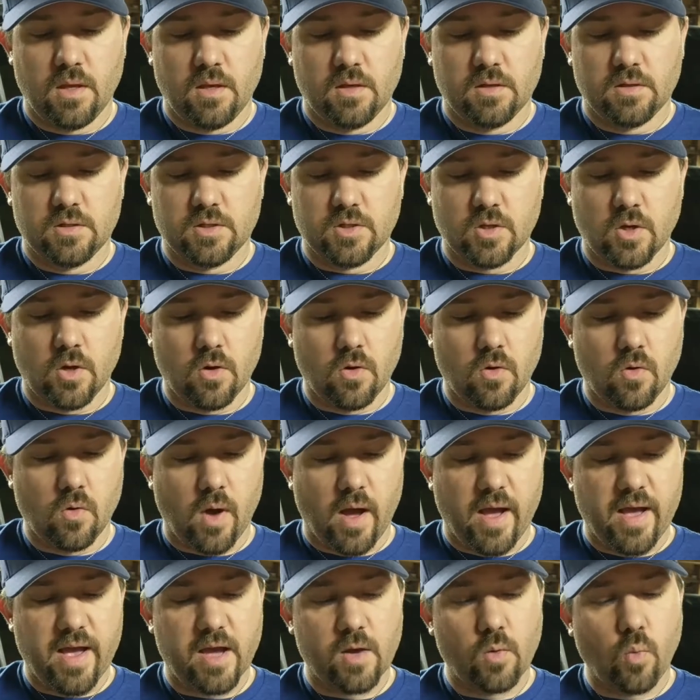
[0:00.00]
So
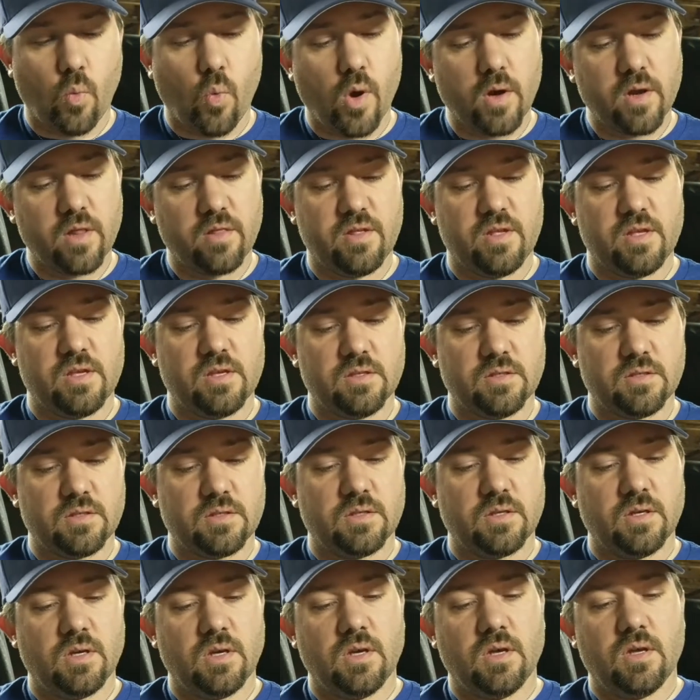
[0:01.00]
I had one of these.
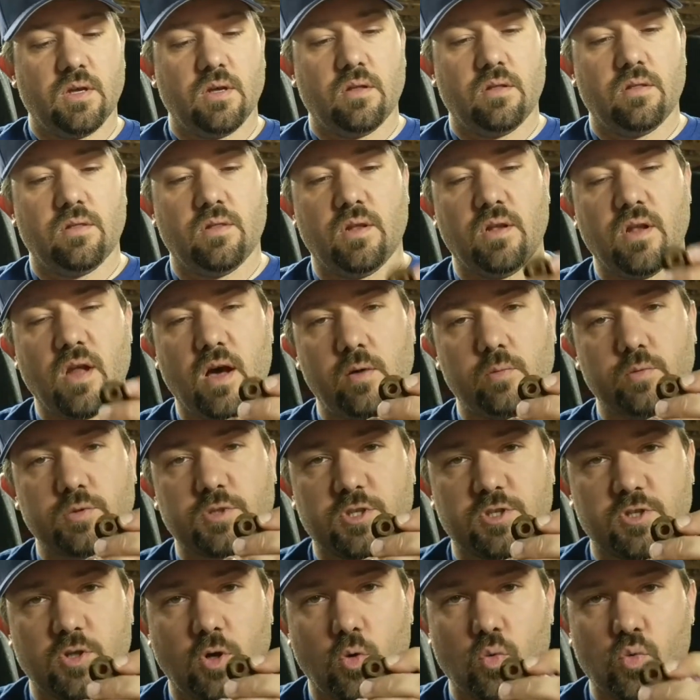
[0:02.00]
The nut was
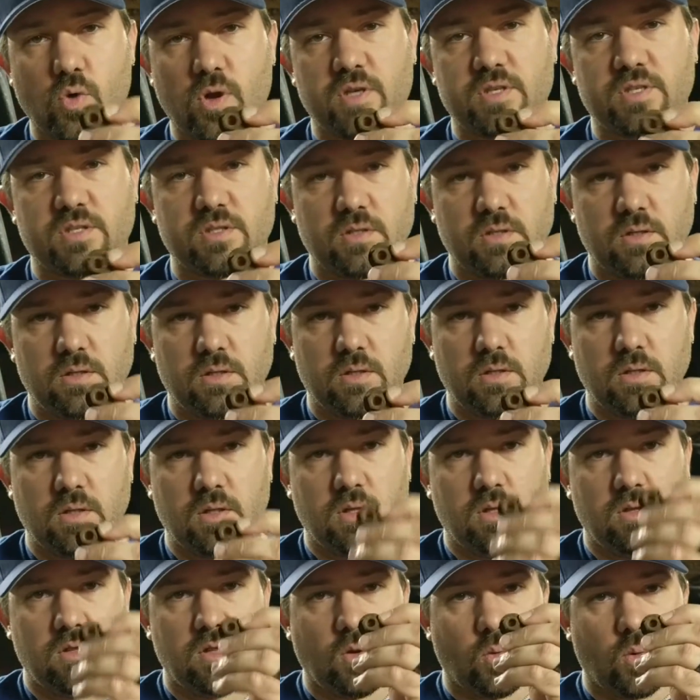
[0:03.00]
so rusted
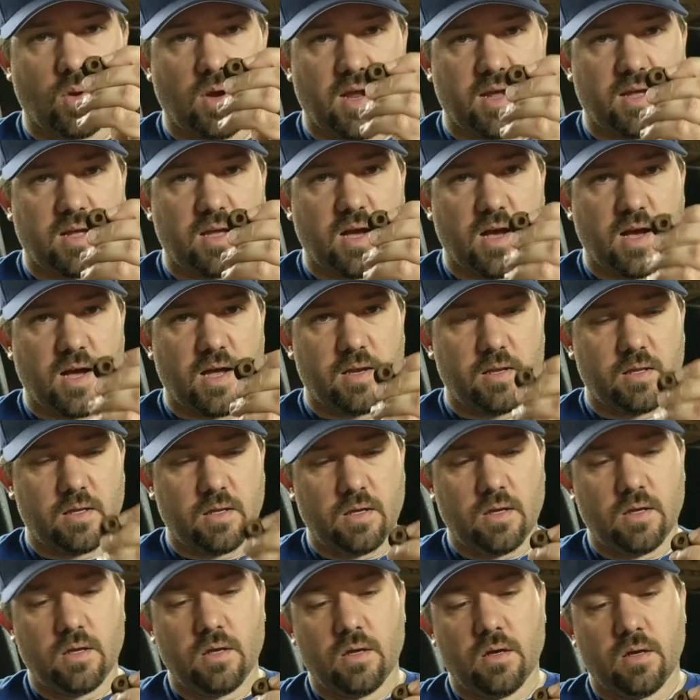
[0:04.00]
that when I got
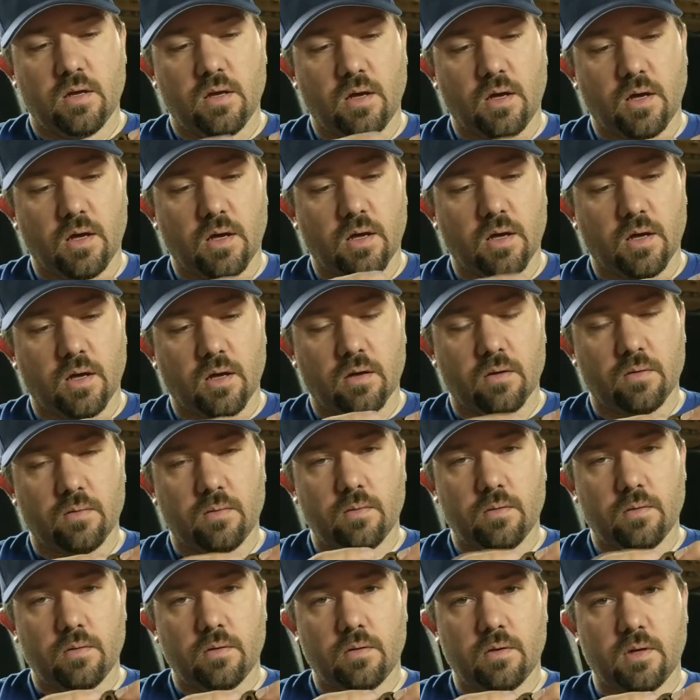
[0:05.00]
a
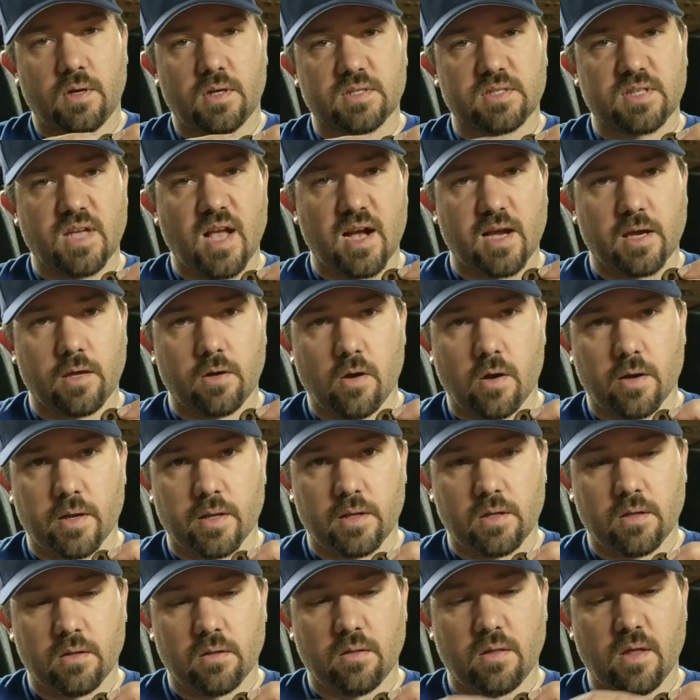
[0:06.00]
socket on it,
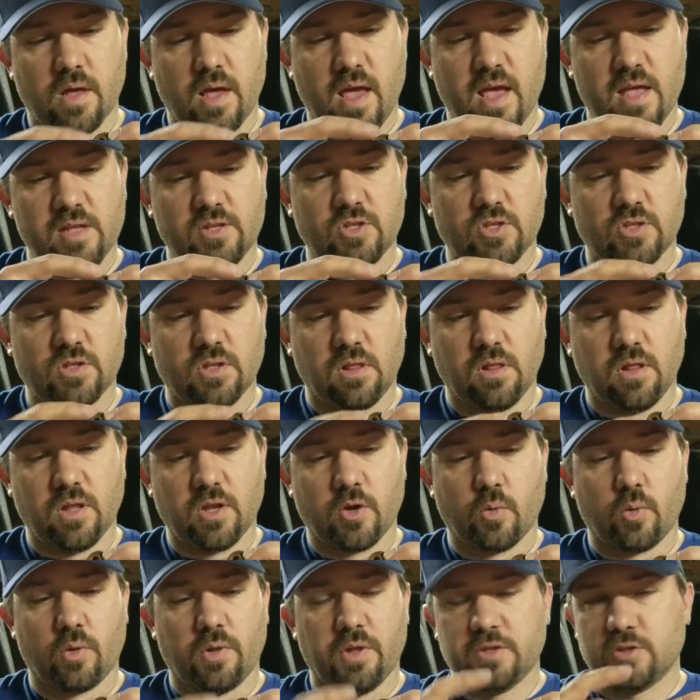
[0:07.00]
the edges
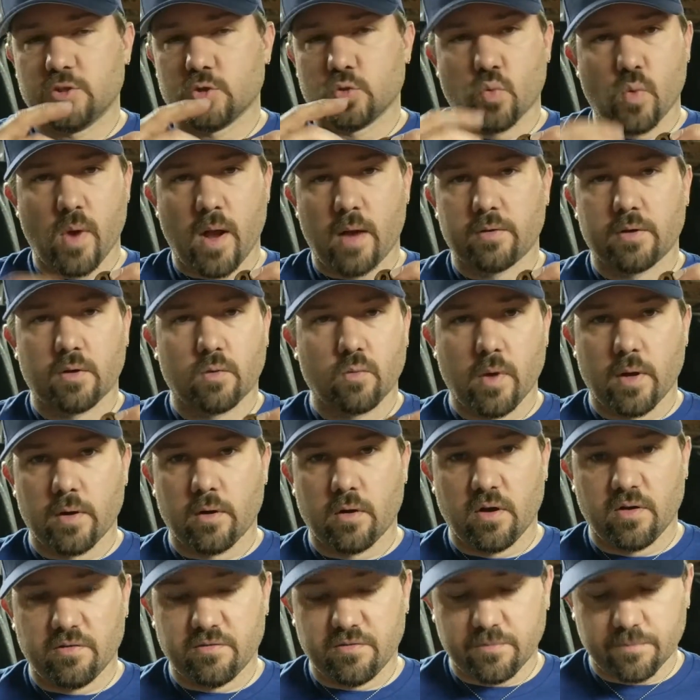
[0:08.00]
literally just rounded right
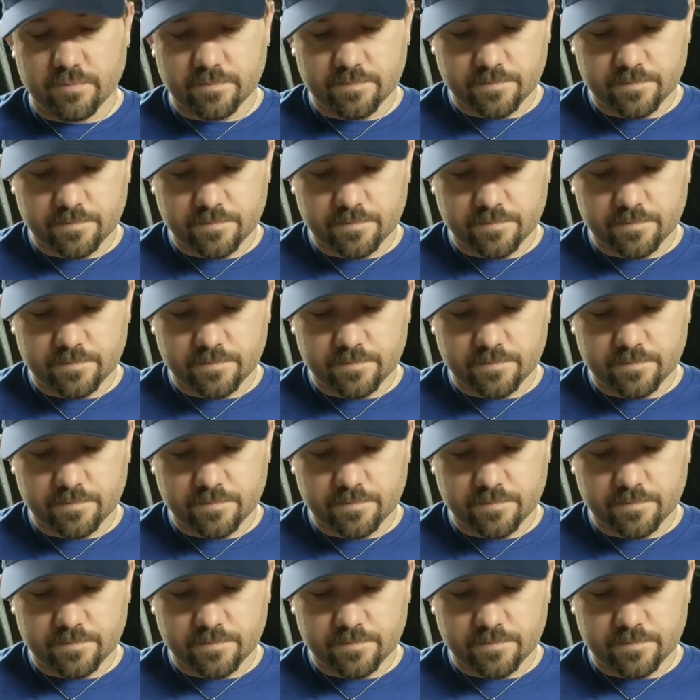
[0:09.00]
off.